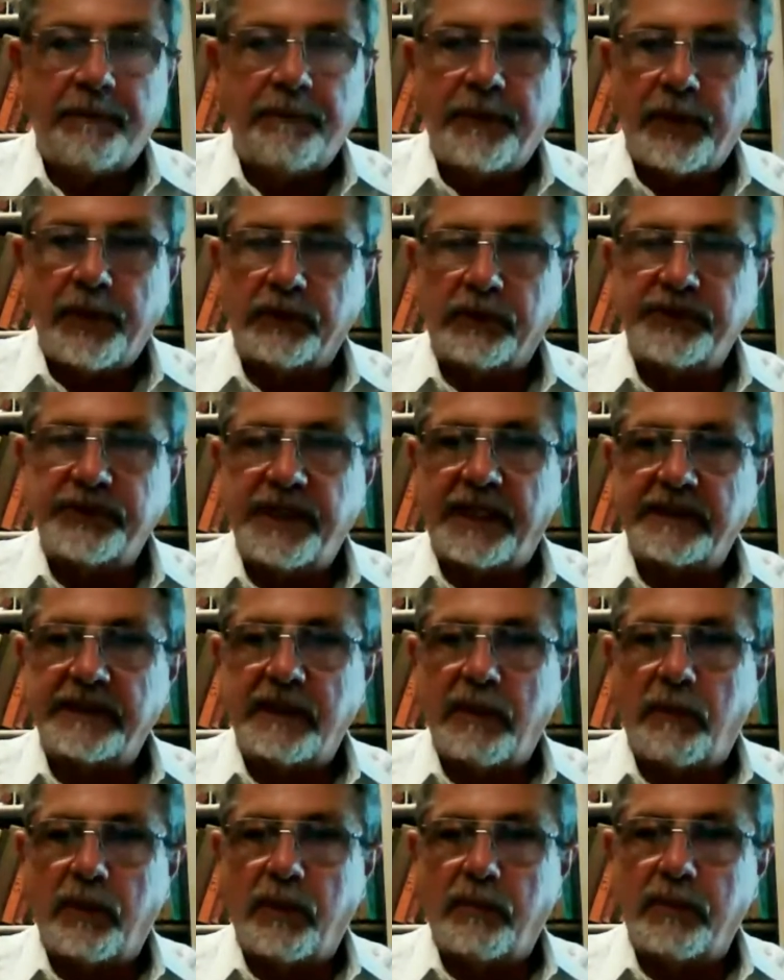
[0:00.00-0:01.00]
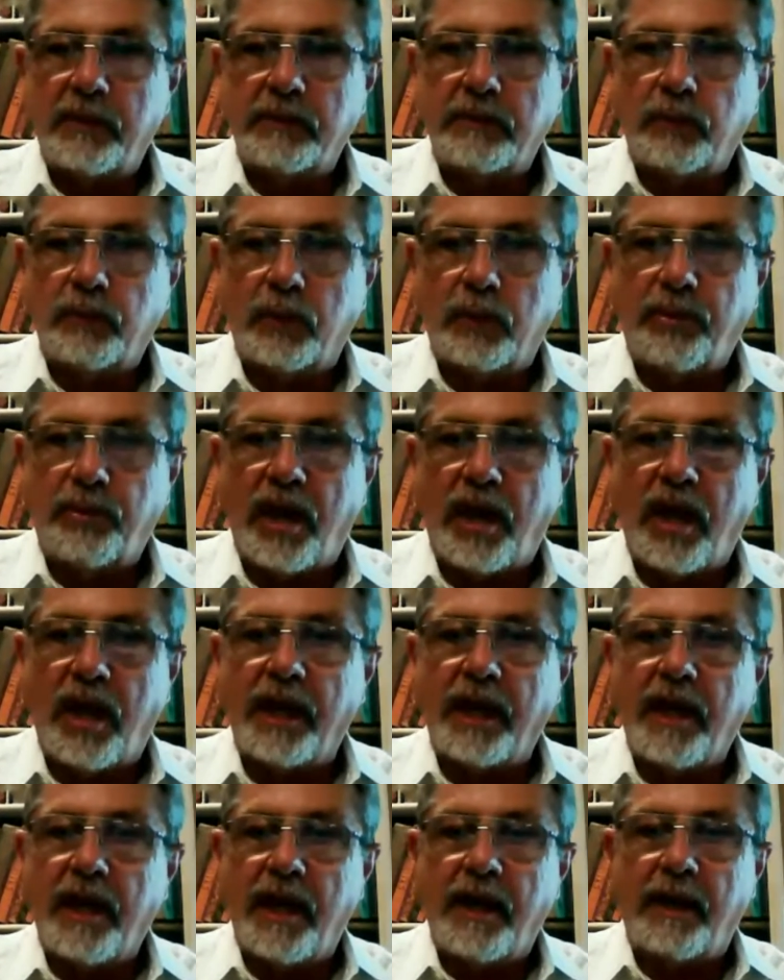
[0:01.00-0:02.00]
those things that were brought
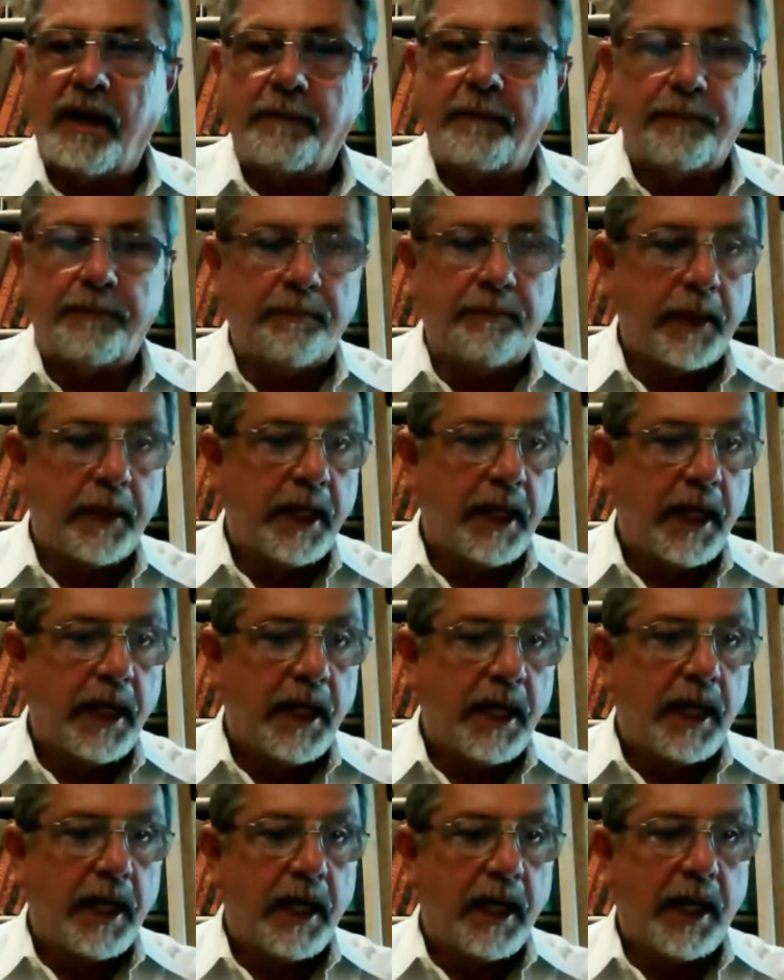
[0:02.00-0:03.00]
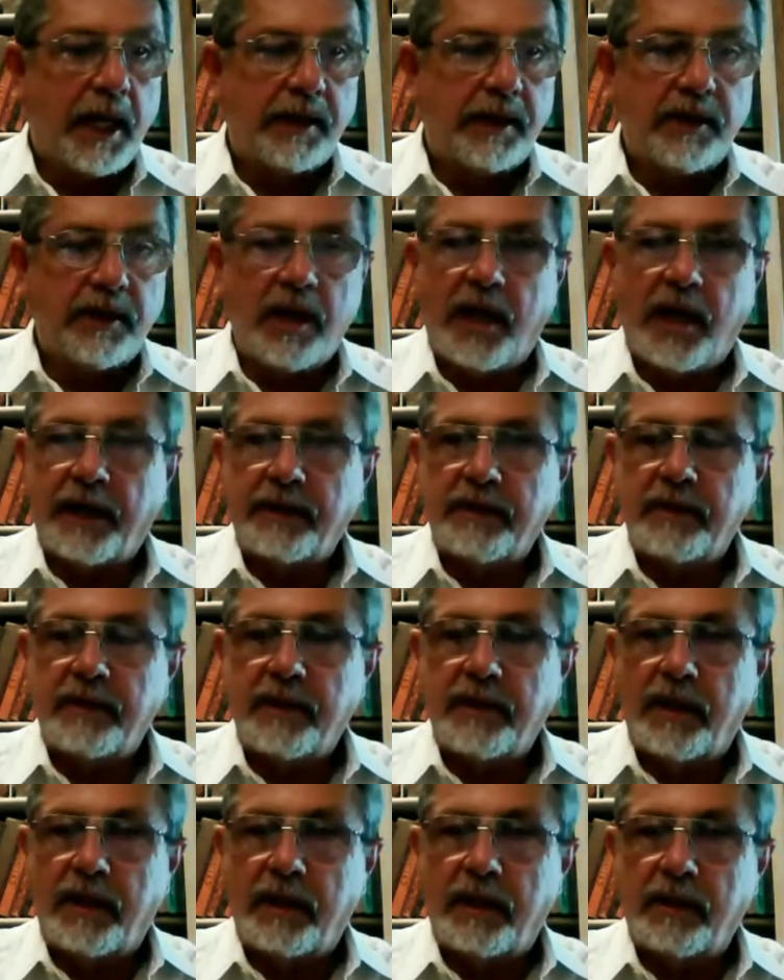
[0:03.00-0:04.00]
up, and not
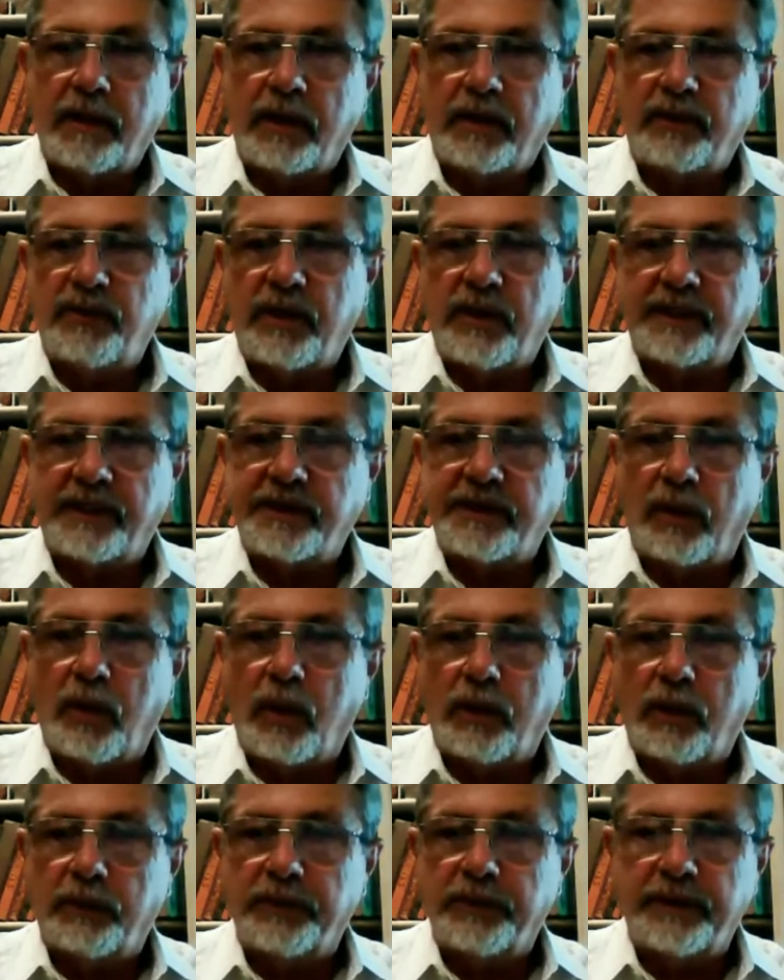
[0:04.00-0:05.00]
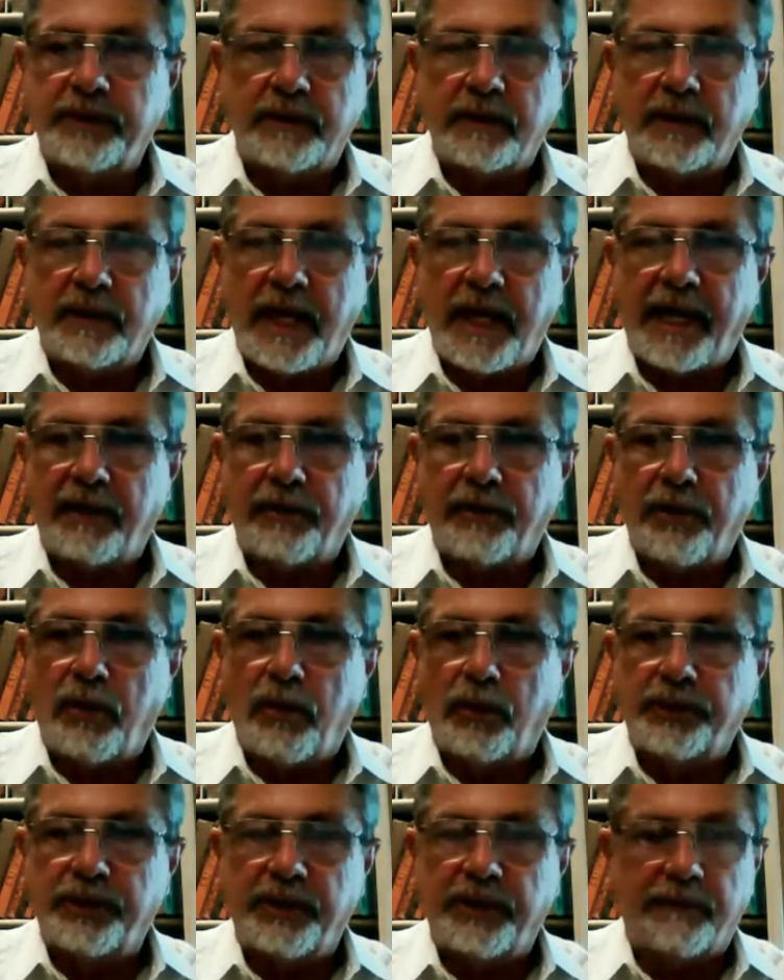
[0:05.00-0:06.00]
address a whole
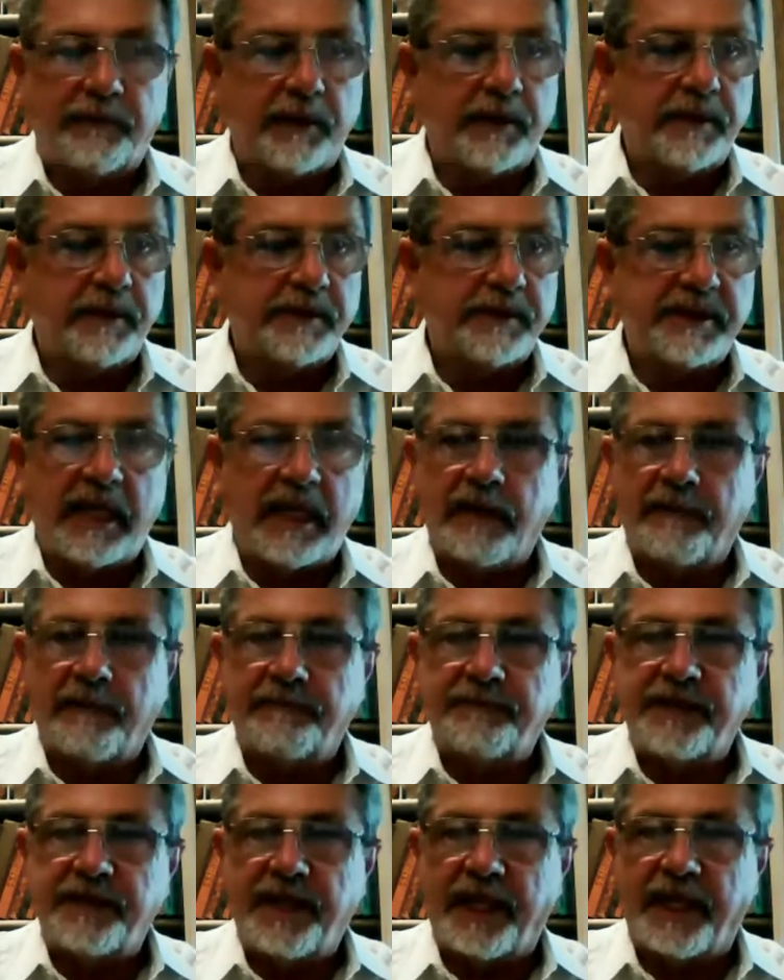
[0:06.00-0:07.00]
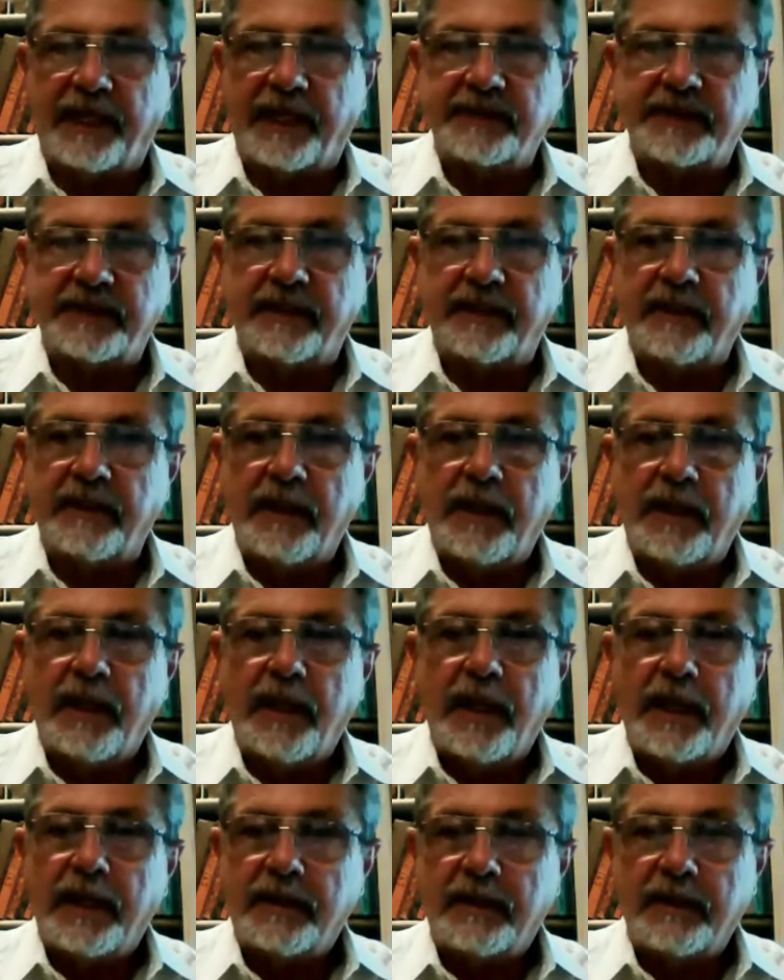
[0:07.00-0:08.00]
different set of things that
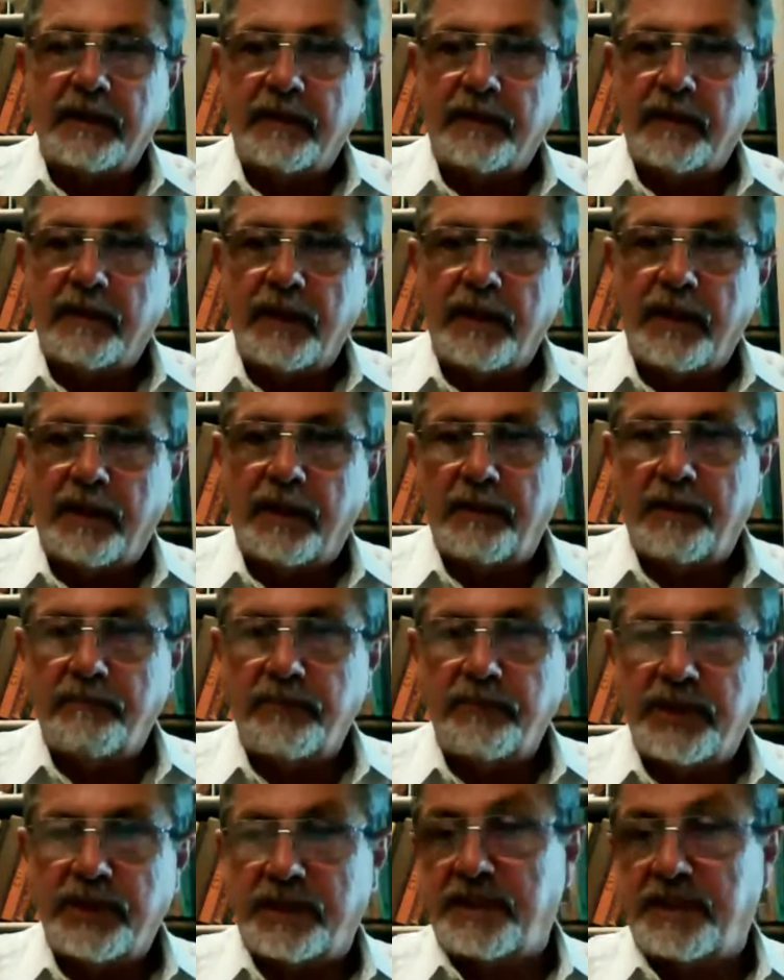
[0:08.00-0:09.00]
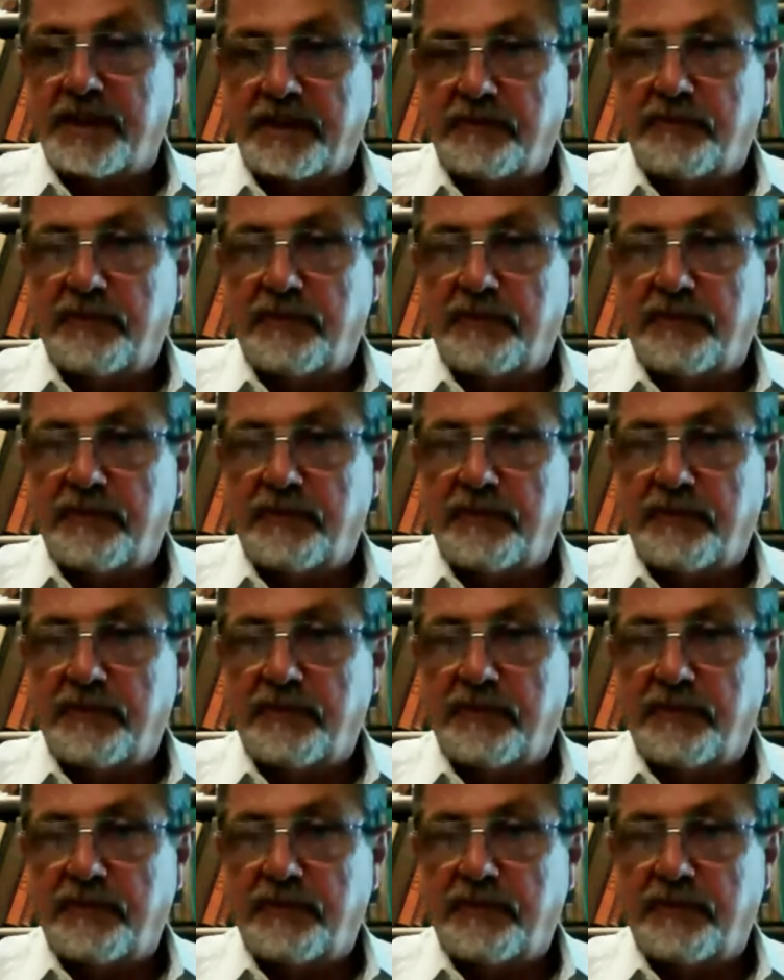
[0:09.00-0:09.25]
just